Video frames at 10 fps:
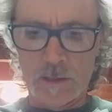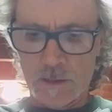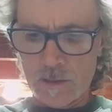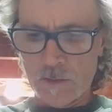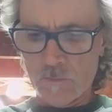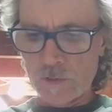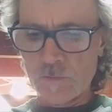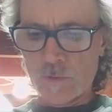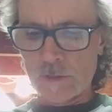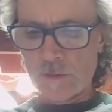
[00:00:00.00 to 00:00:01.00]
And then what
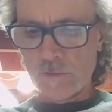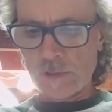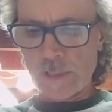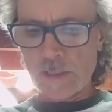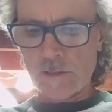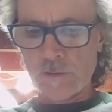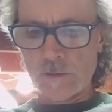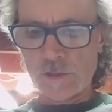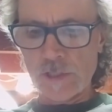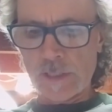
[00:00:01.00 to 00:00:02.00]
you want to do is take your
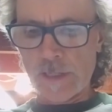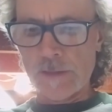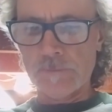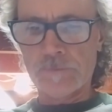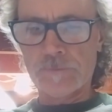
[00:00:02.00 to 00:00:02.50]
jig head